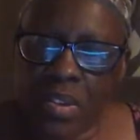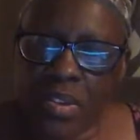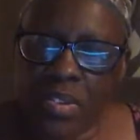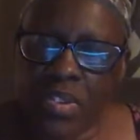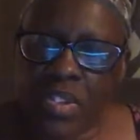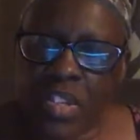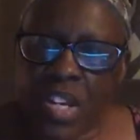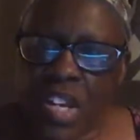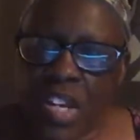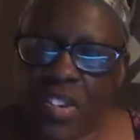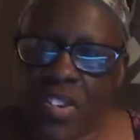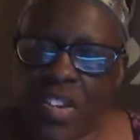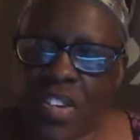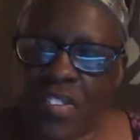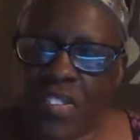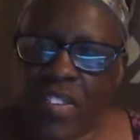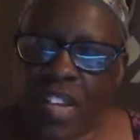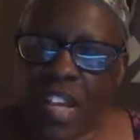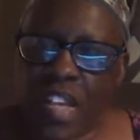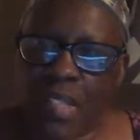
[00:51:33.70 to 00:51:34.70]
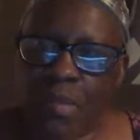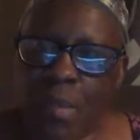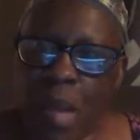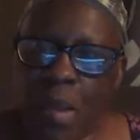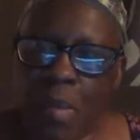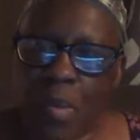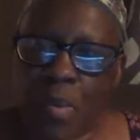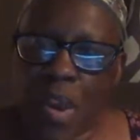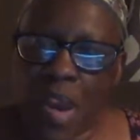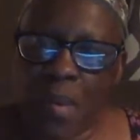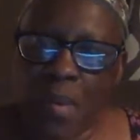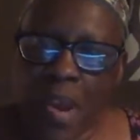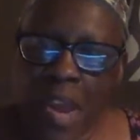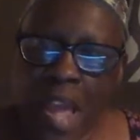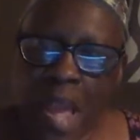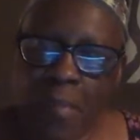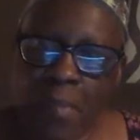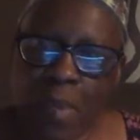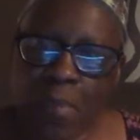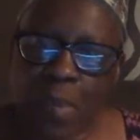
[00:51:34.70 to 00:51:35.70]
Gigi says, Mama Ray Ray,
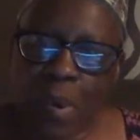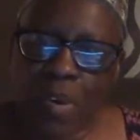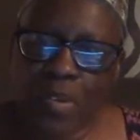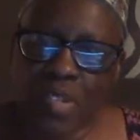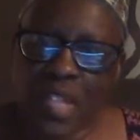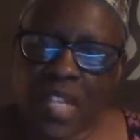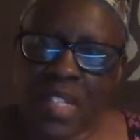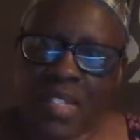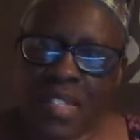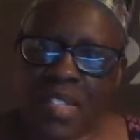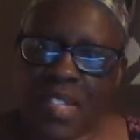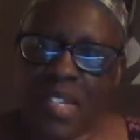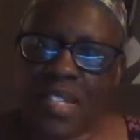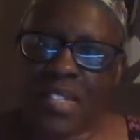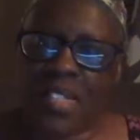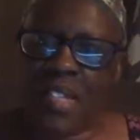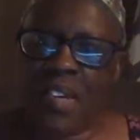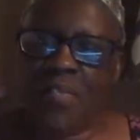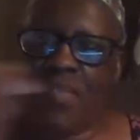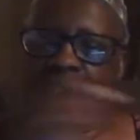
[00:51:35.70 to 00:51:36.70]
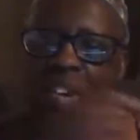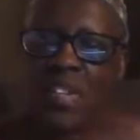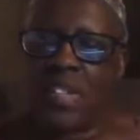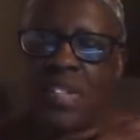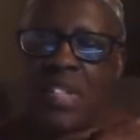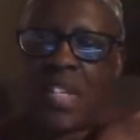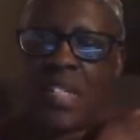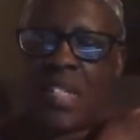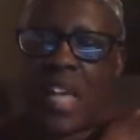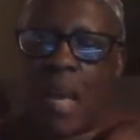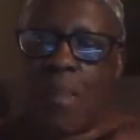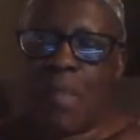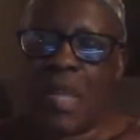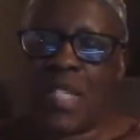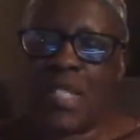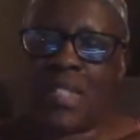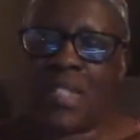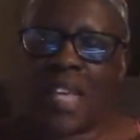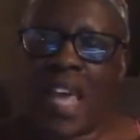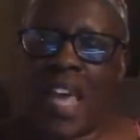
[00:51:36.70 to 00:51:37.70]
happy birthday, sis. Tim Bell says, I'm
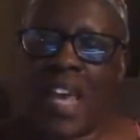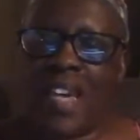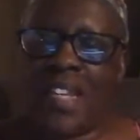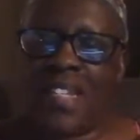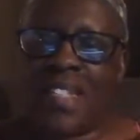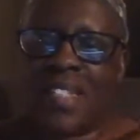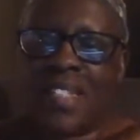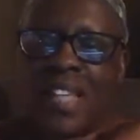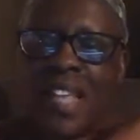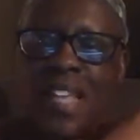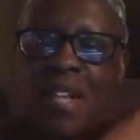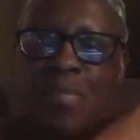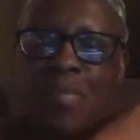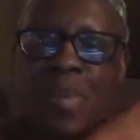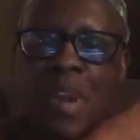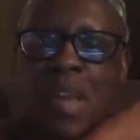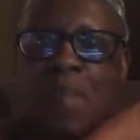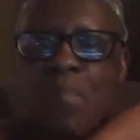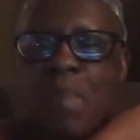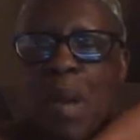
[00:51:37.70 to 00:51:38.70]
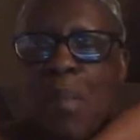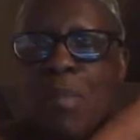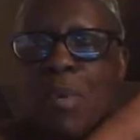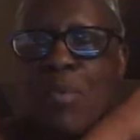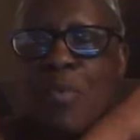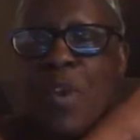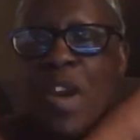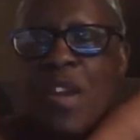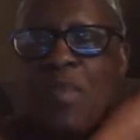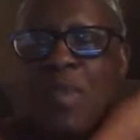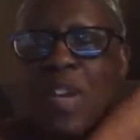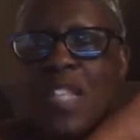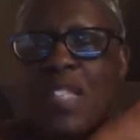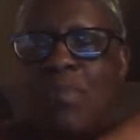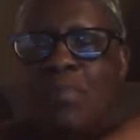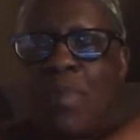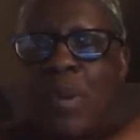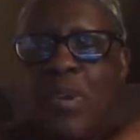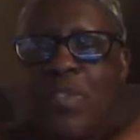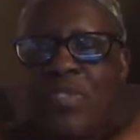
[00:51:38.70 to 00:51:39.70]
excited to celebrate Mama Ray Ray's
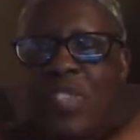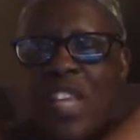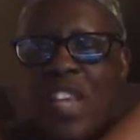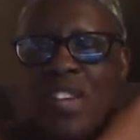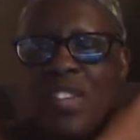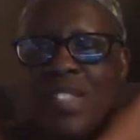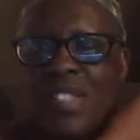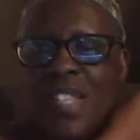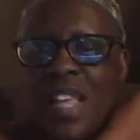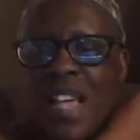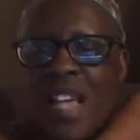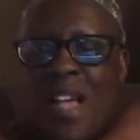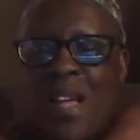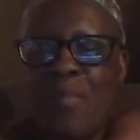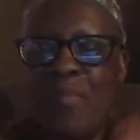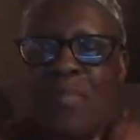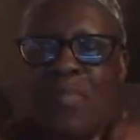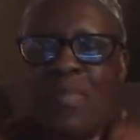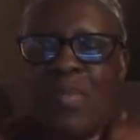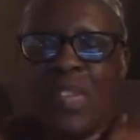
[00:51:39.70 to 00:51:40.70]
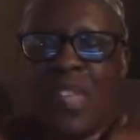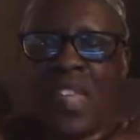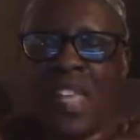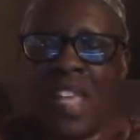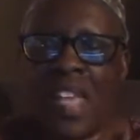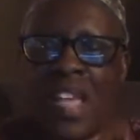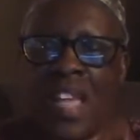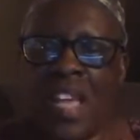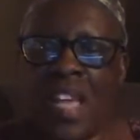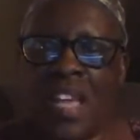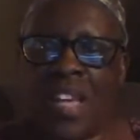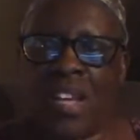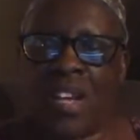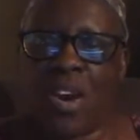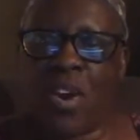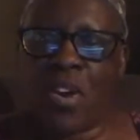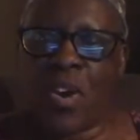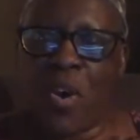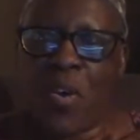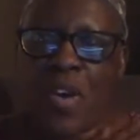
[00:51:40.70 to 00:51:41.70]
birthday on time.
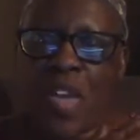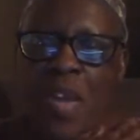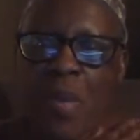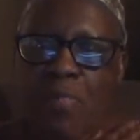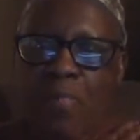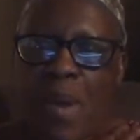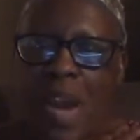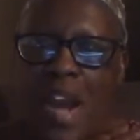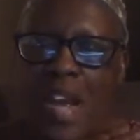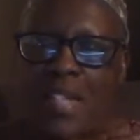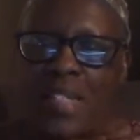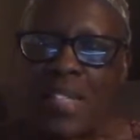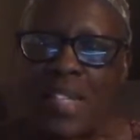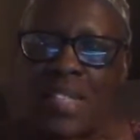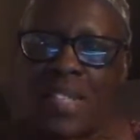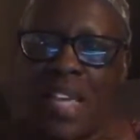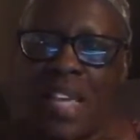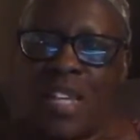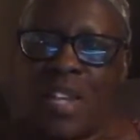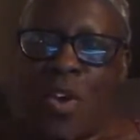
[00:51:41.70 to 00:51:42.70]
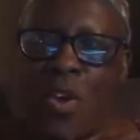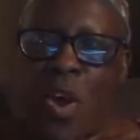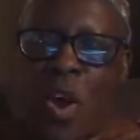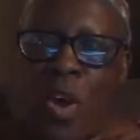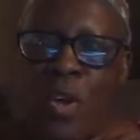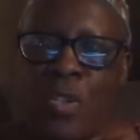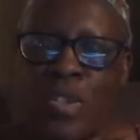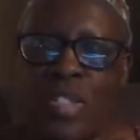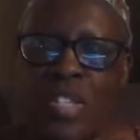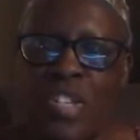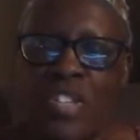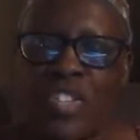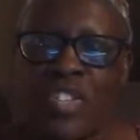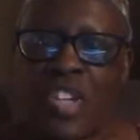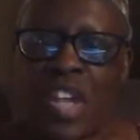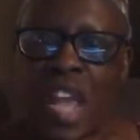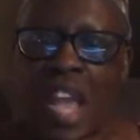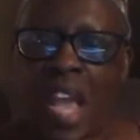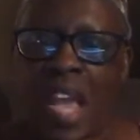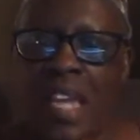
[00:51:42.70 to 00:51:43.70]
Coco Empire says, hello, host and
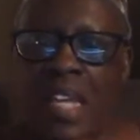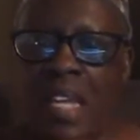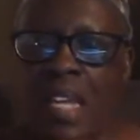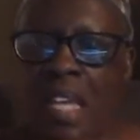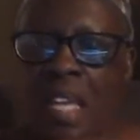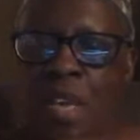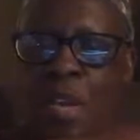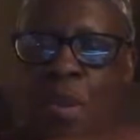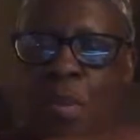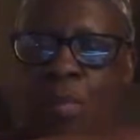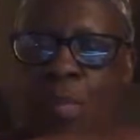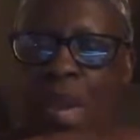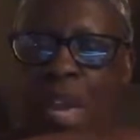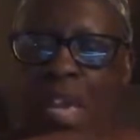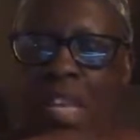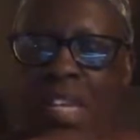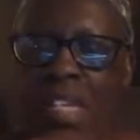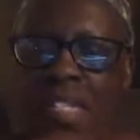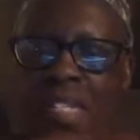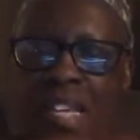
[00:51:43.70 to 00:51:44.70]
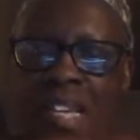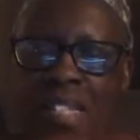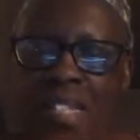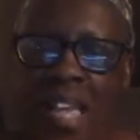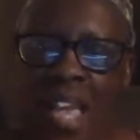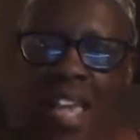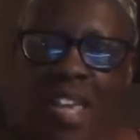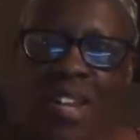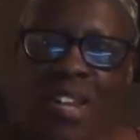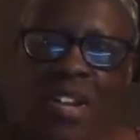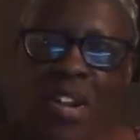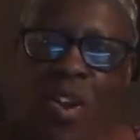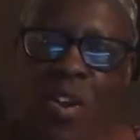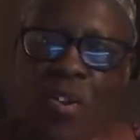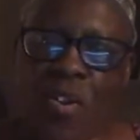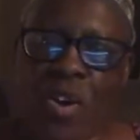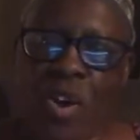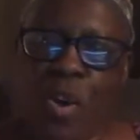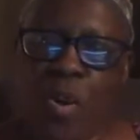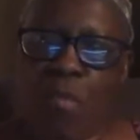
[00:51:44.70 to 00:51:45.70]
chat. Pandy says, hey to
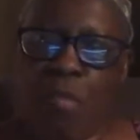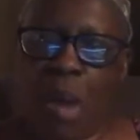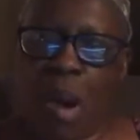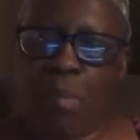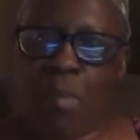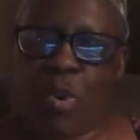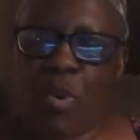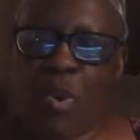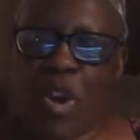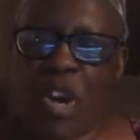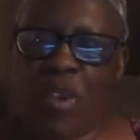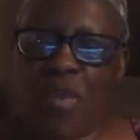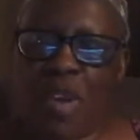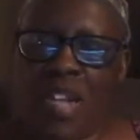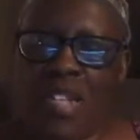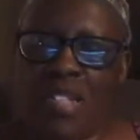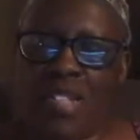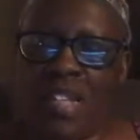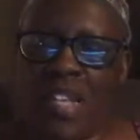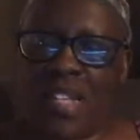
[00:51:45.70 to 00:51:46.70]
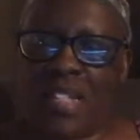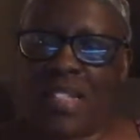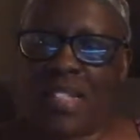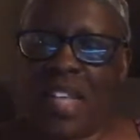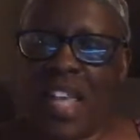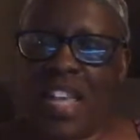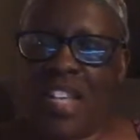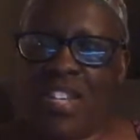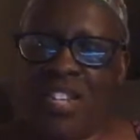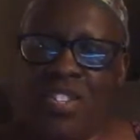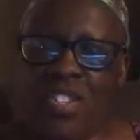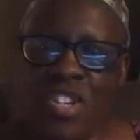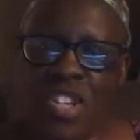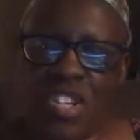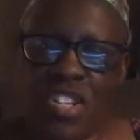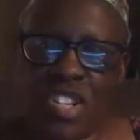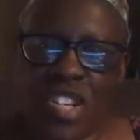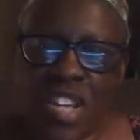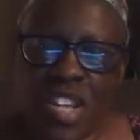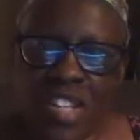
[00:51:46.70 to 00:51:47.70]
Coco. Mama Ray Ray says, thank you,
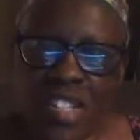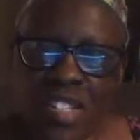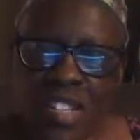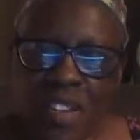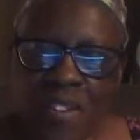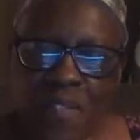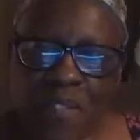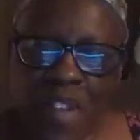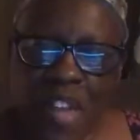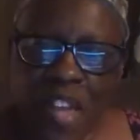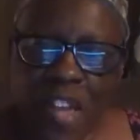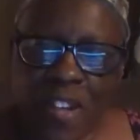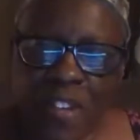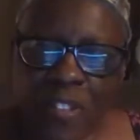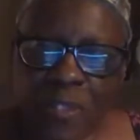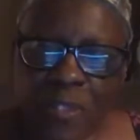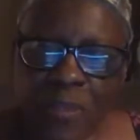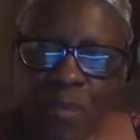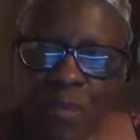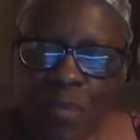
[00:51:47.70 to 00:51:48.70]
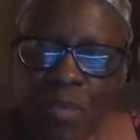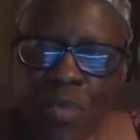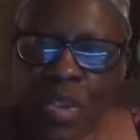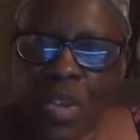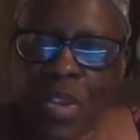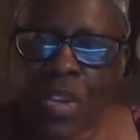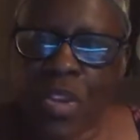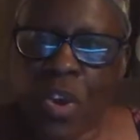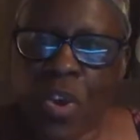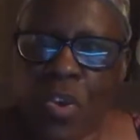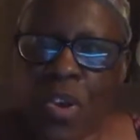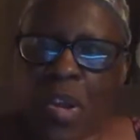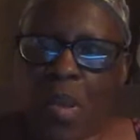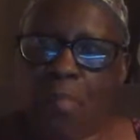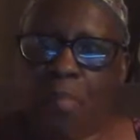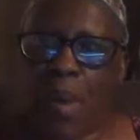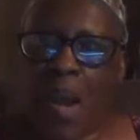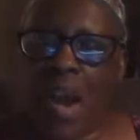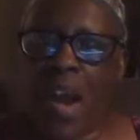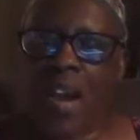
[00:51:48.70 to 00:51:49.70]
Gigi and Tim Vales. Coco
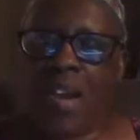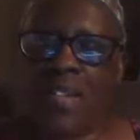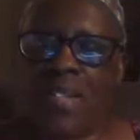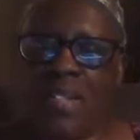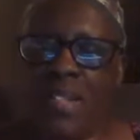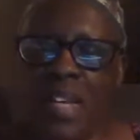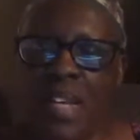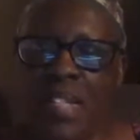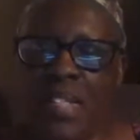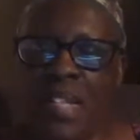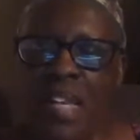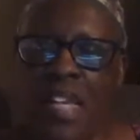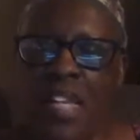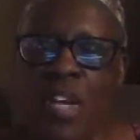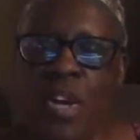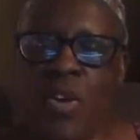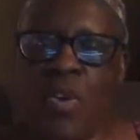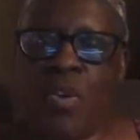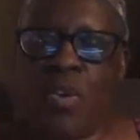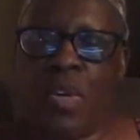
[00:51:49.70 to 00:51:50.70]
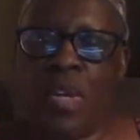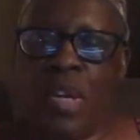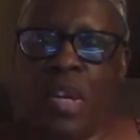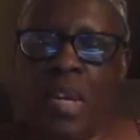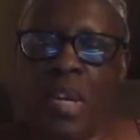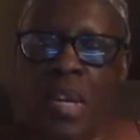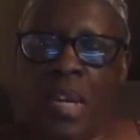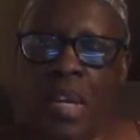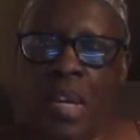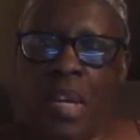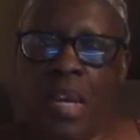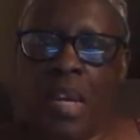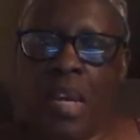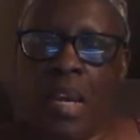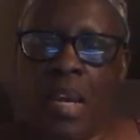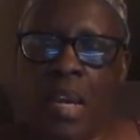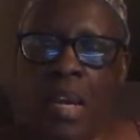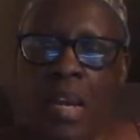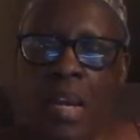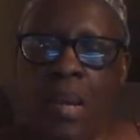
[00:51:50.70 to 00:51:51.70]
Empire says, hello,
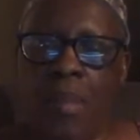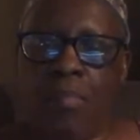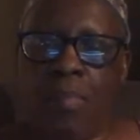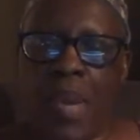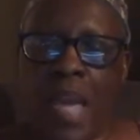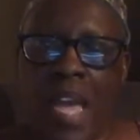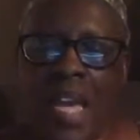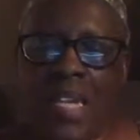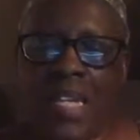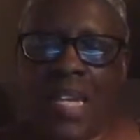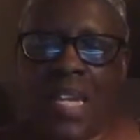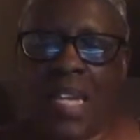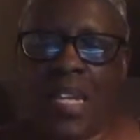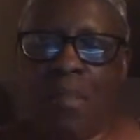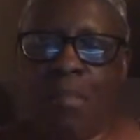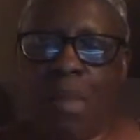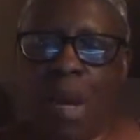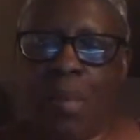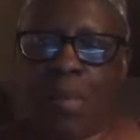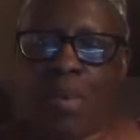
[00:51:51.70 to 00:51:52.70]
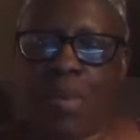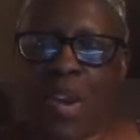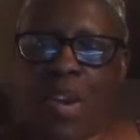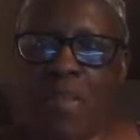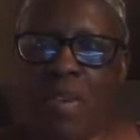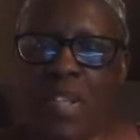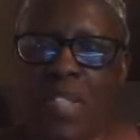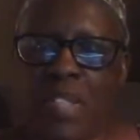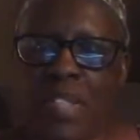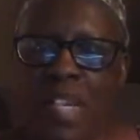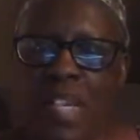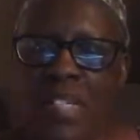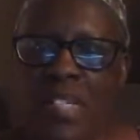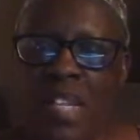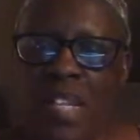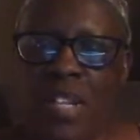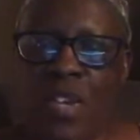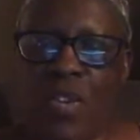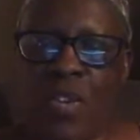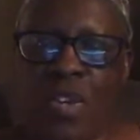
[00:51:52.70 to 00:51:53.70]
Pandy. Mama Ray Ray says,
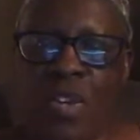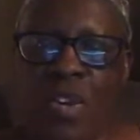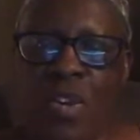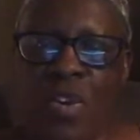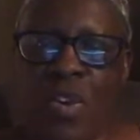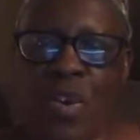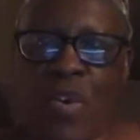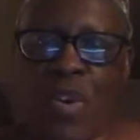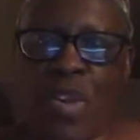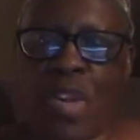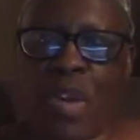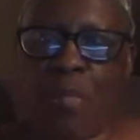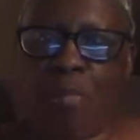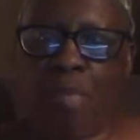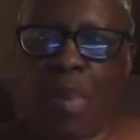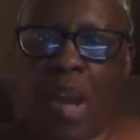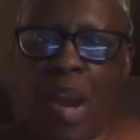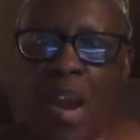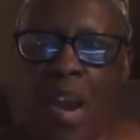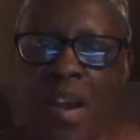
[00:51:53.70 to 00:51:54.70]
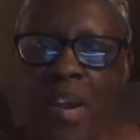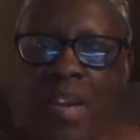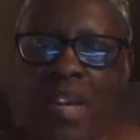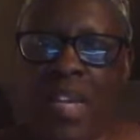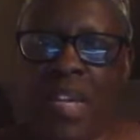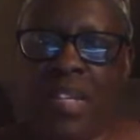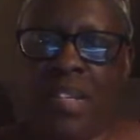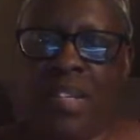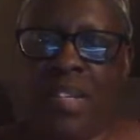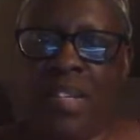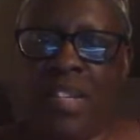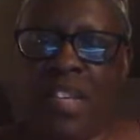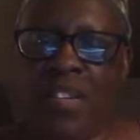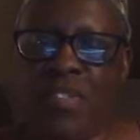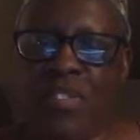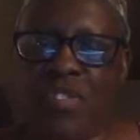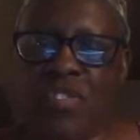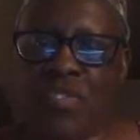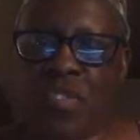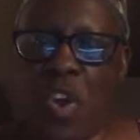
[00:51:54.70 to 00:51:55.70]
hello to Coco Empire. Eat to
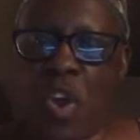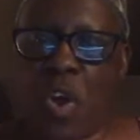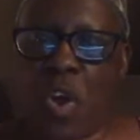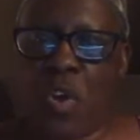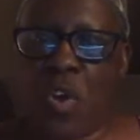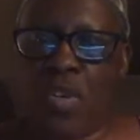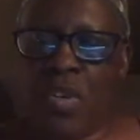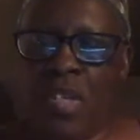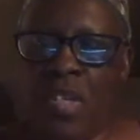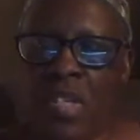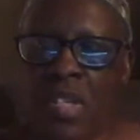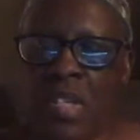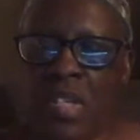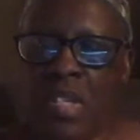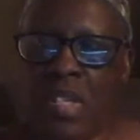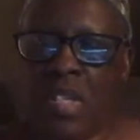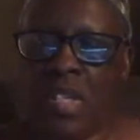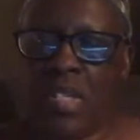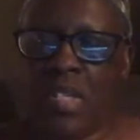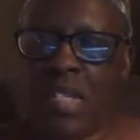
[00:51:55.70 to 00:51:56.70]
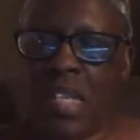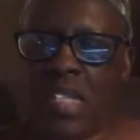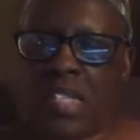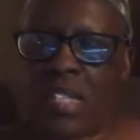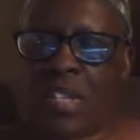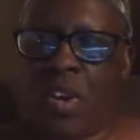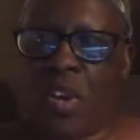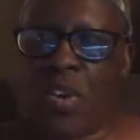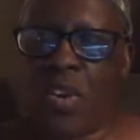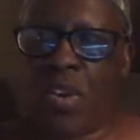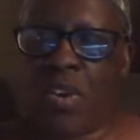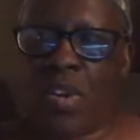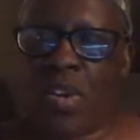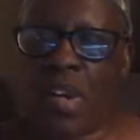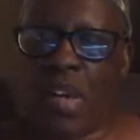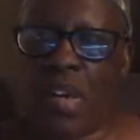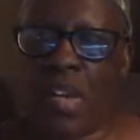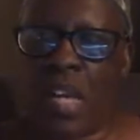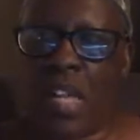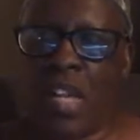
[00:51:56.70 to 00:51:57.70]
live strong. Says
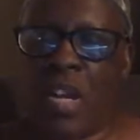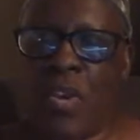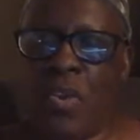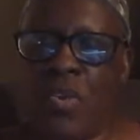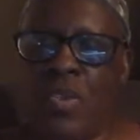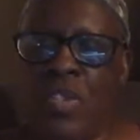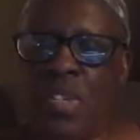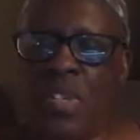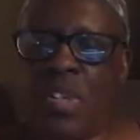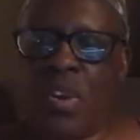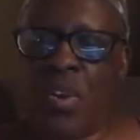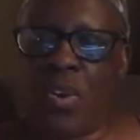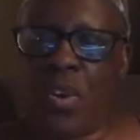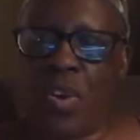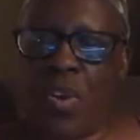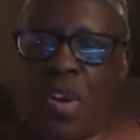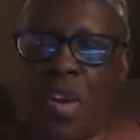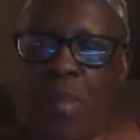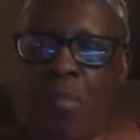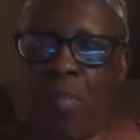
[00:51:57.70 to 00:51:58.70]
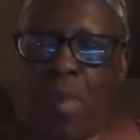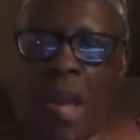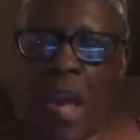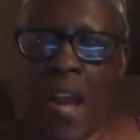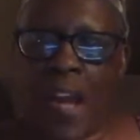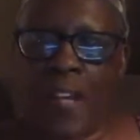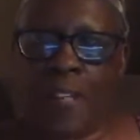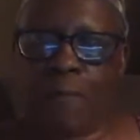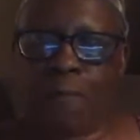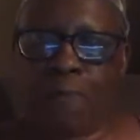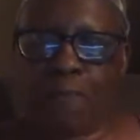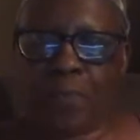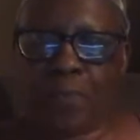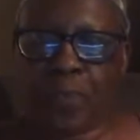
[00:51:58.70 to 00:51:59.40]
hello to Coco Empire.